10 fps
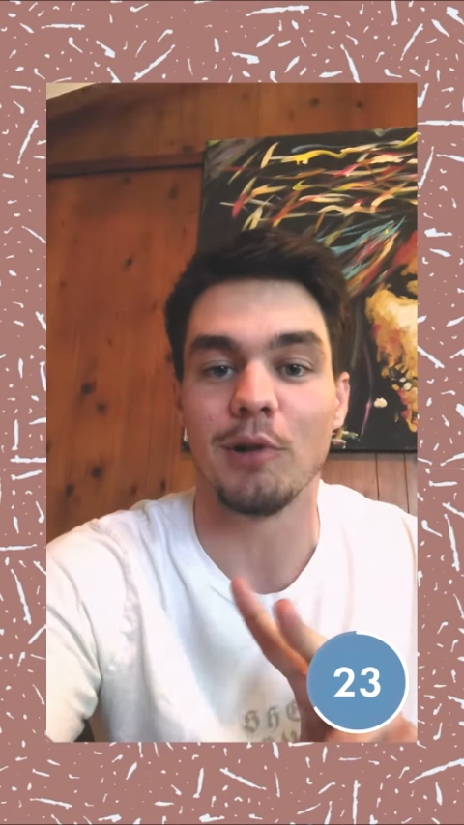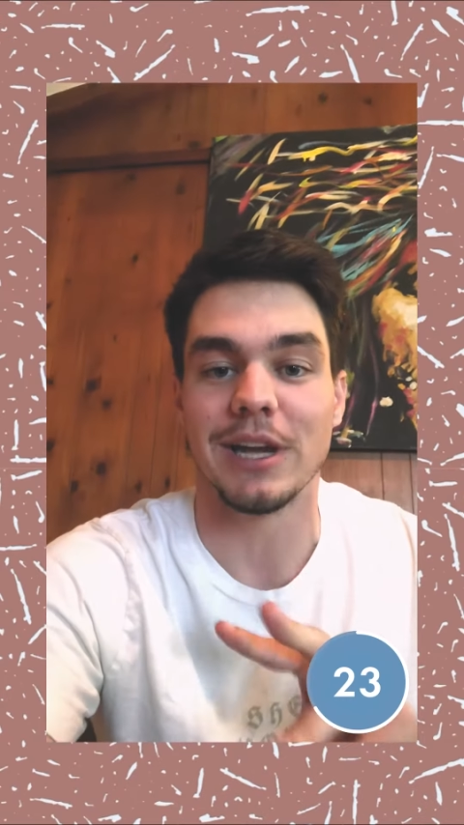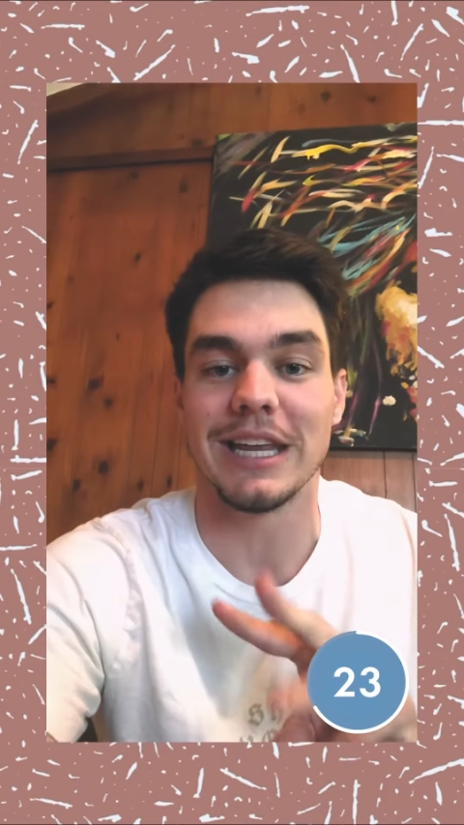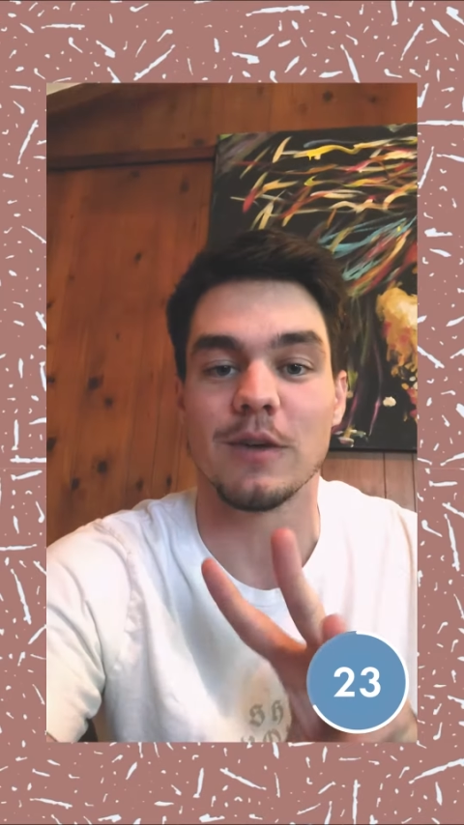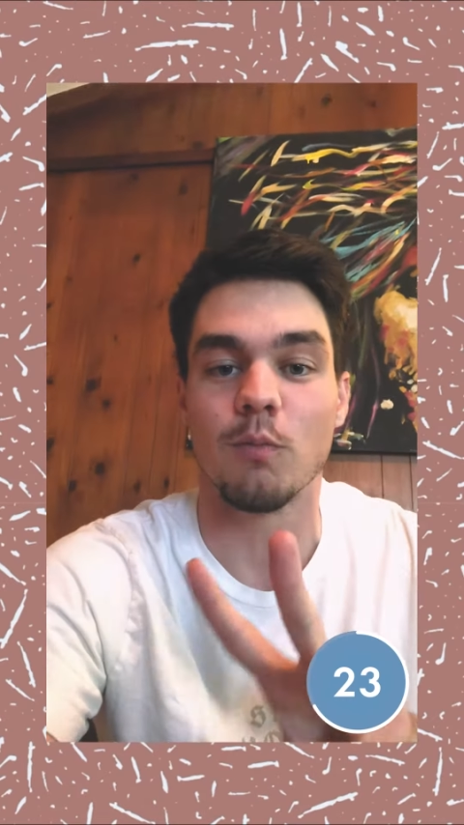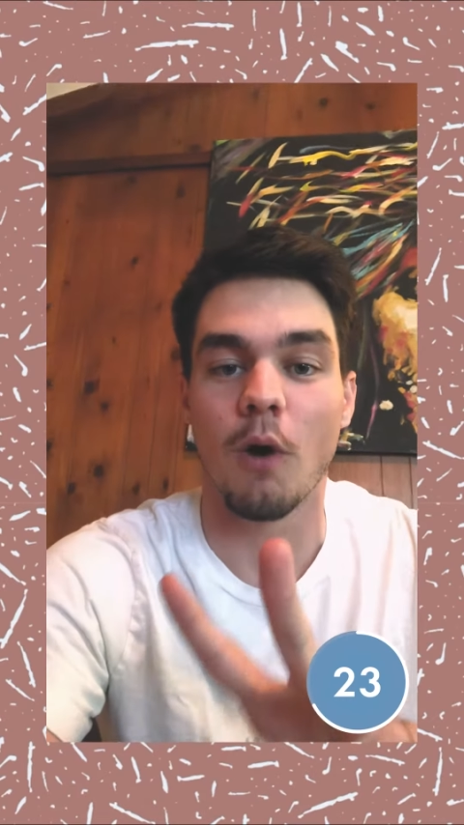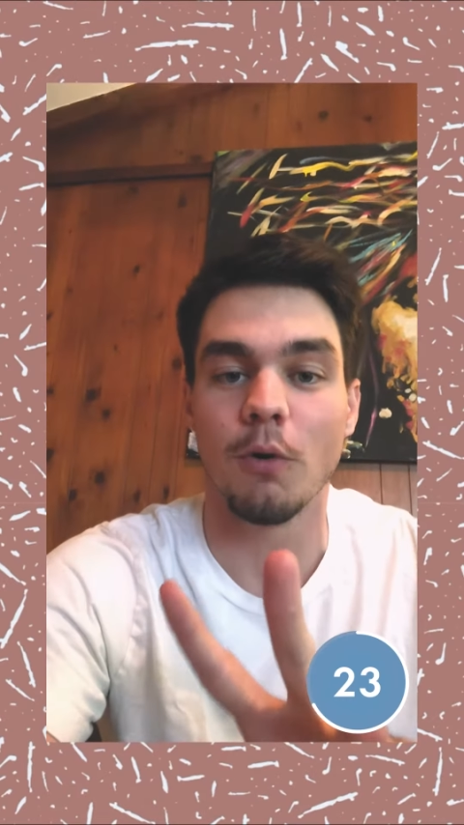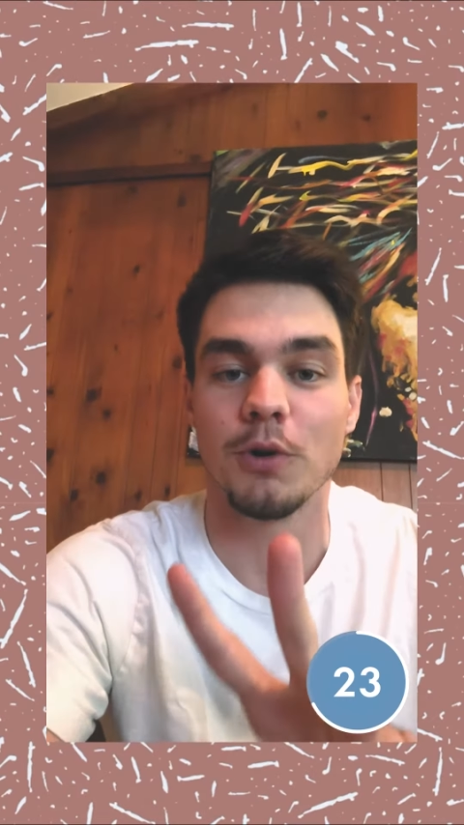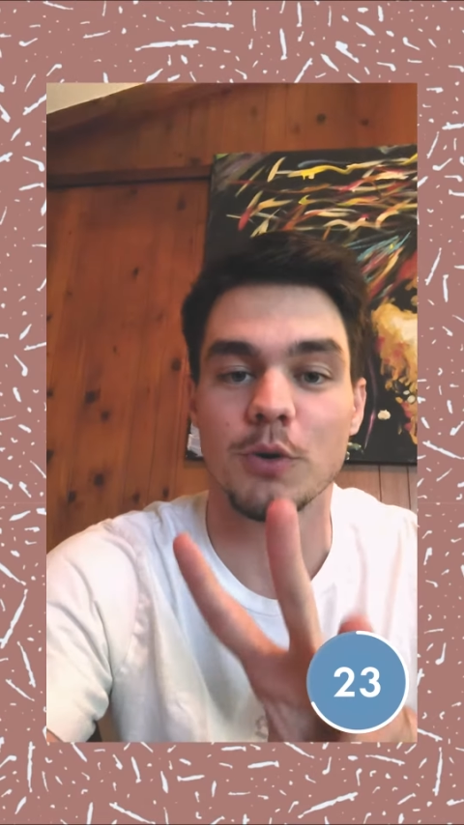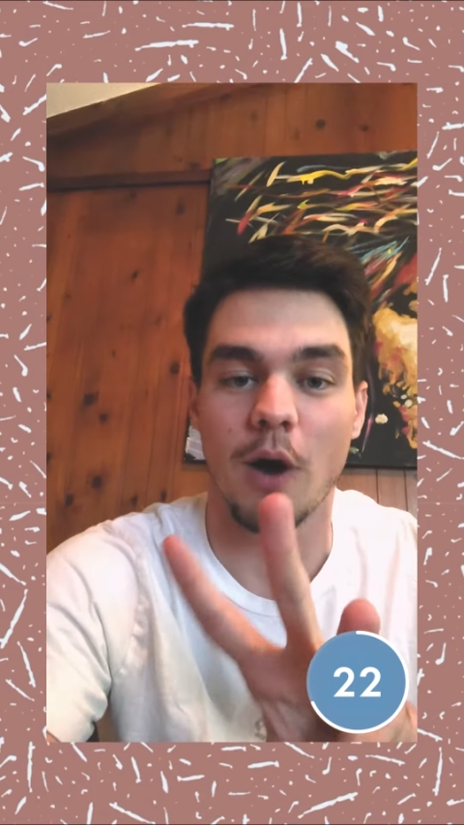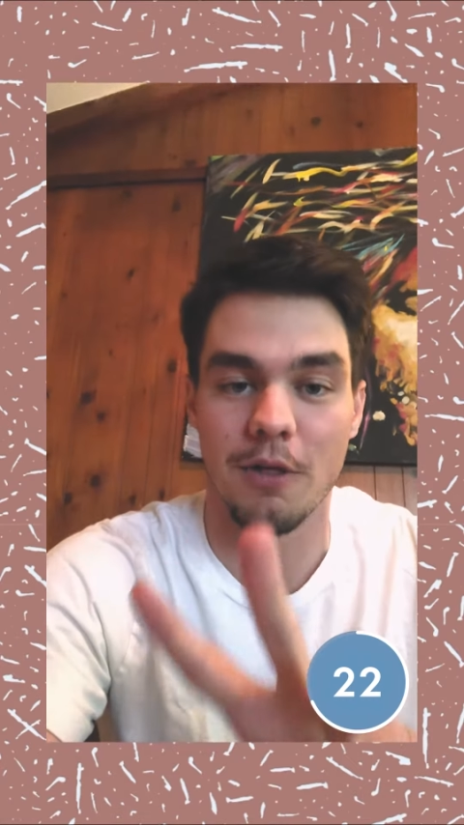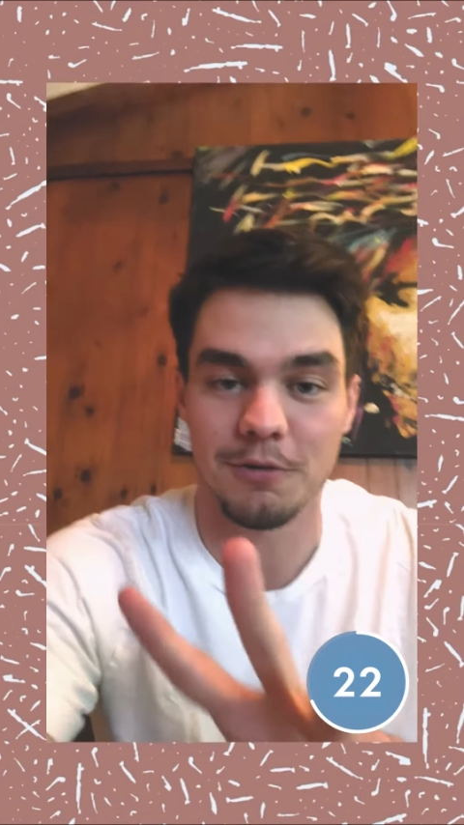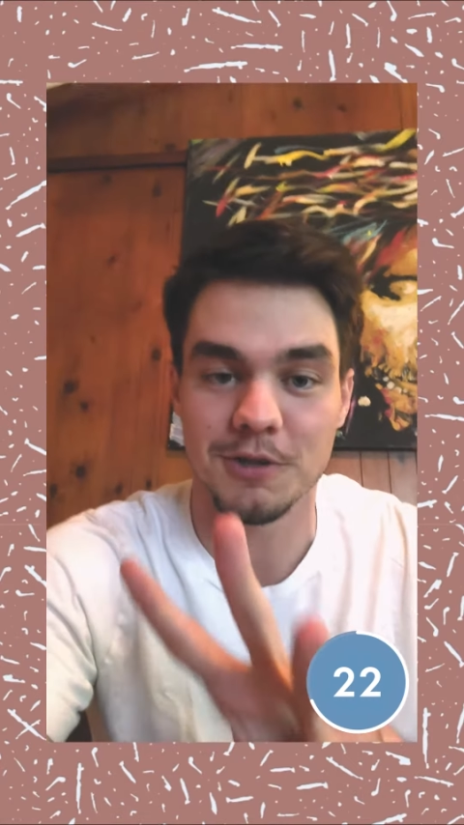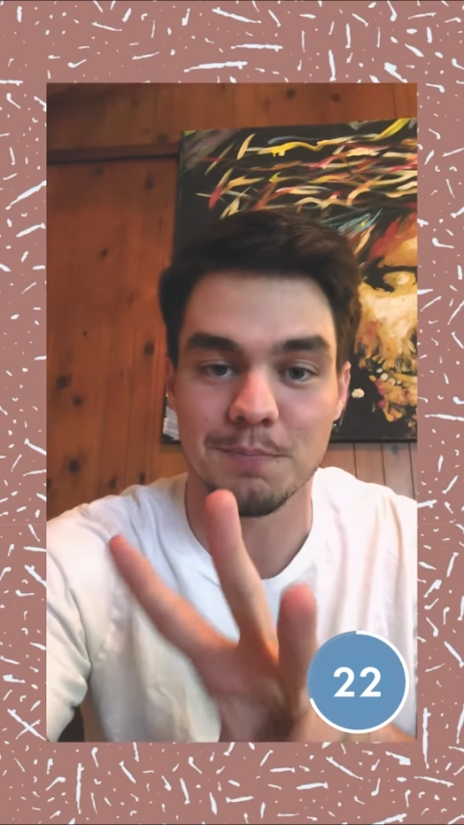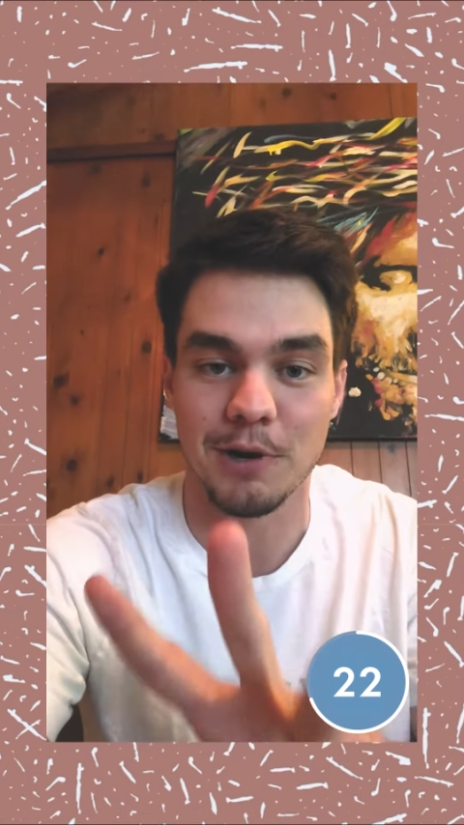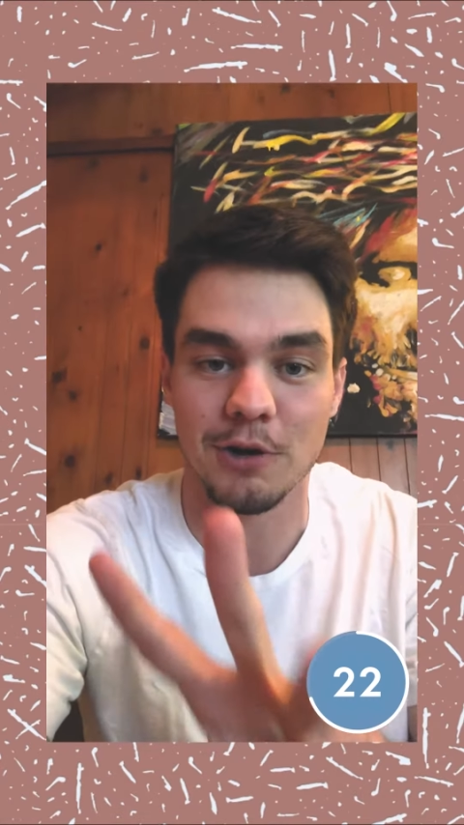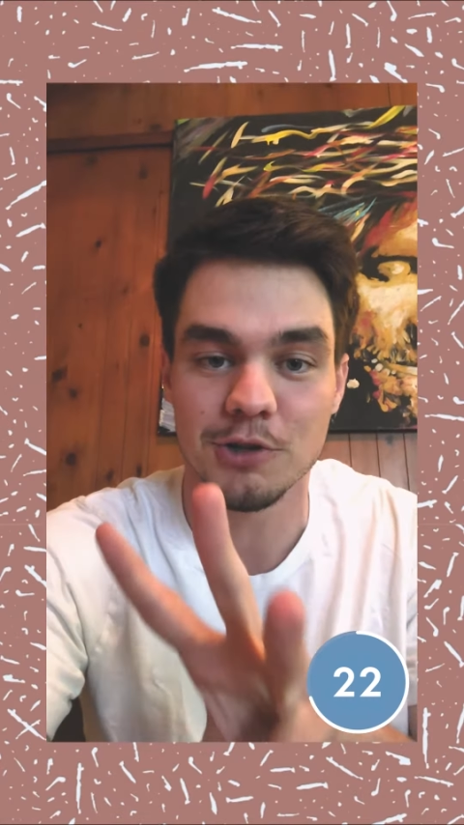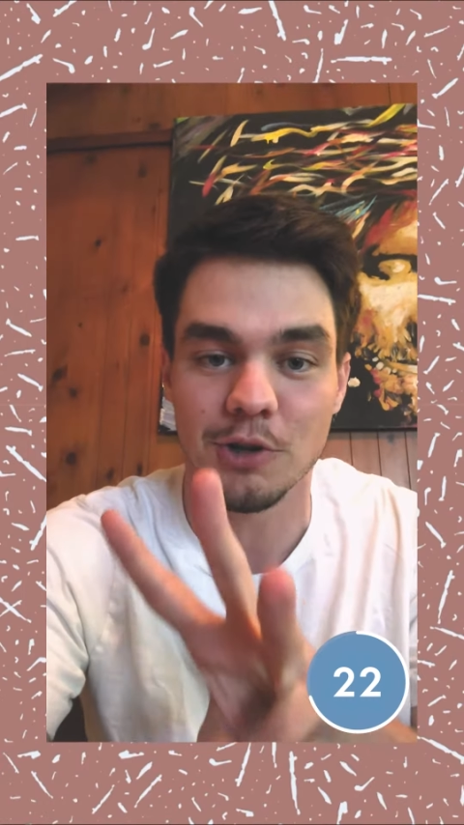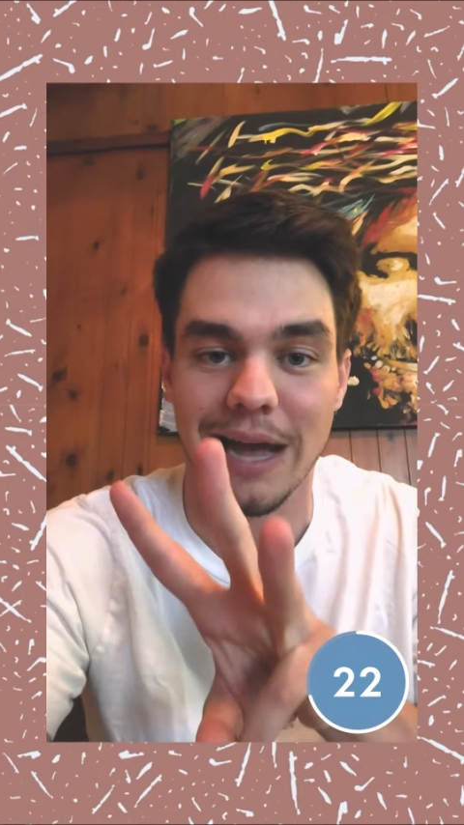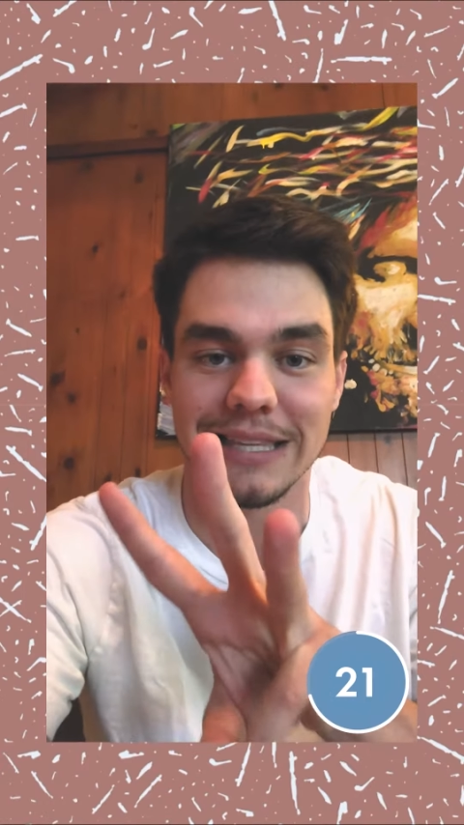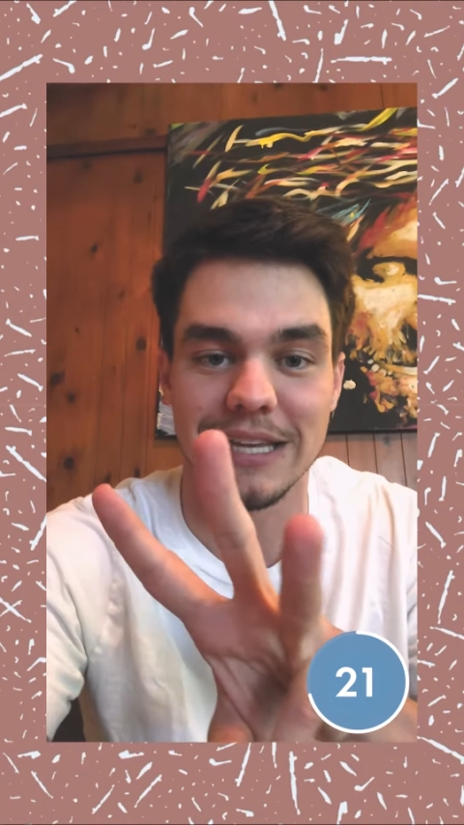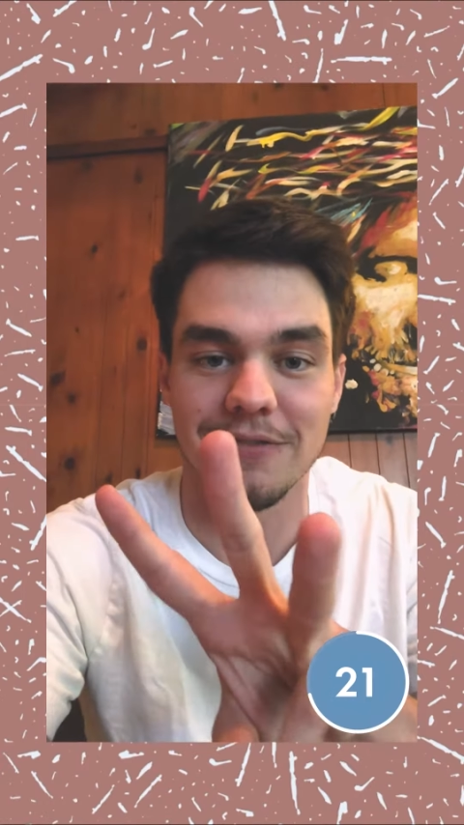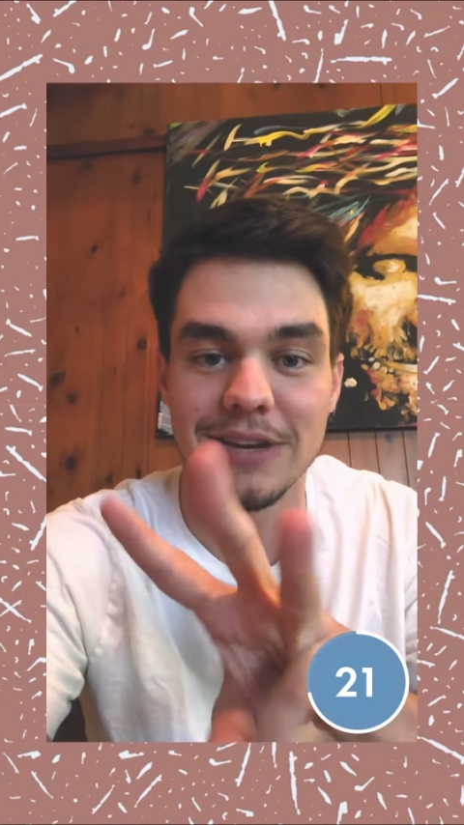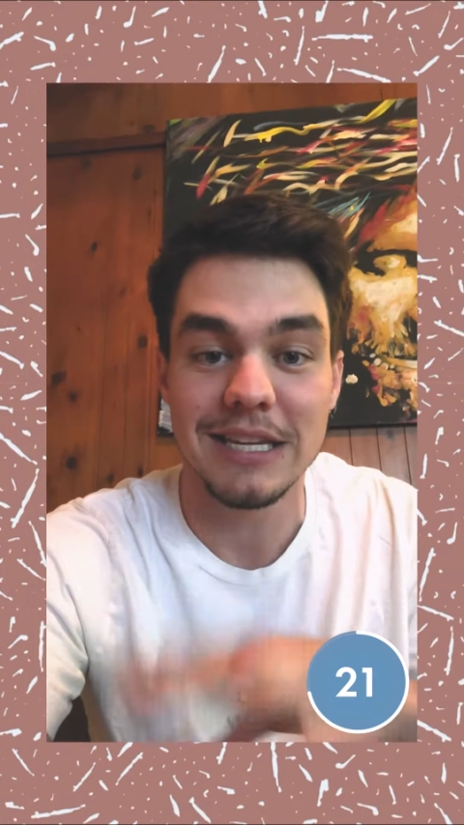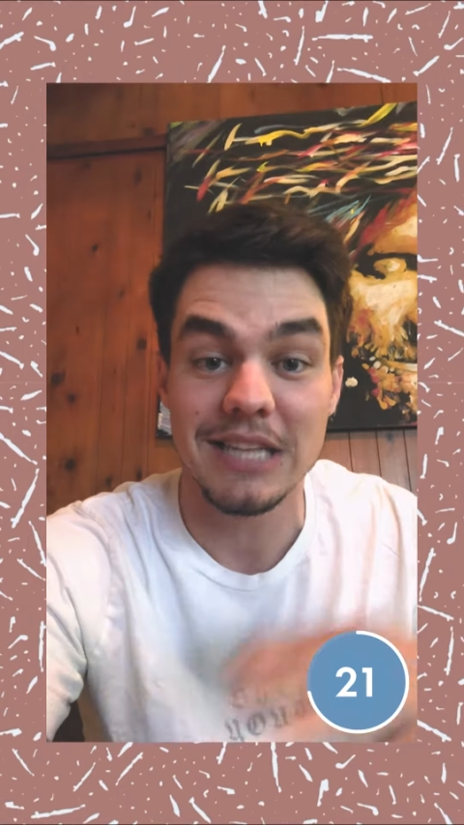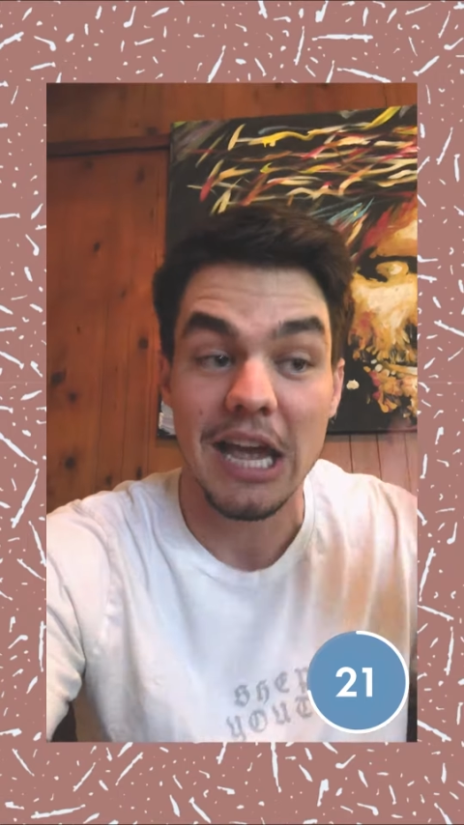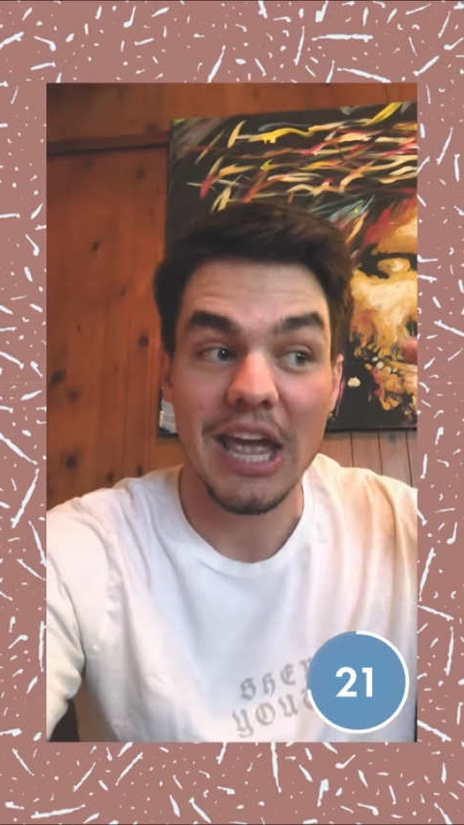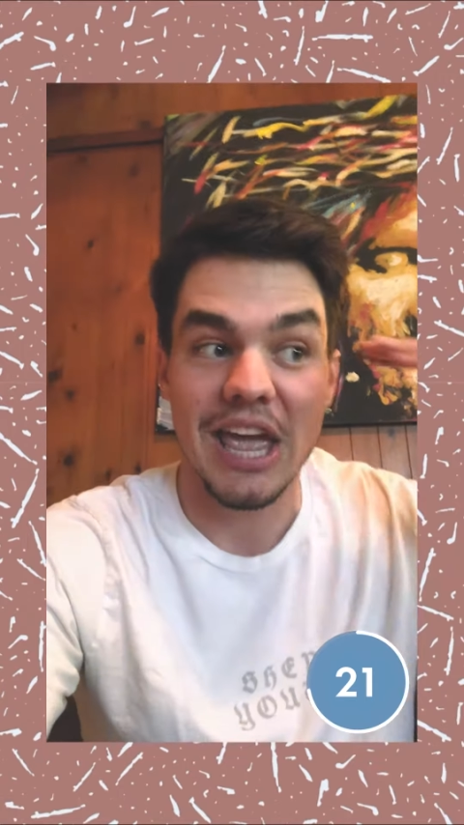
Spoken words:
and he won't do other spiritual activities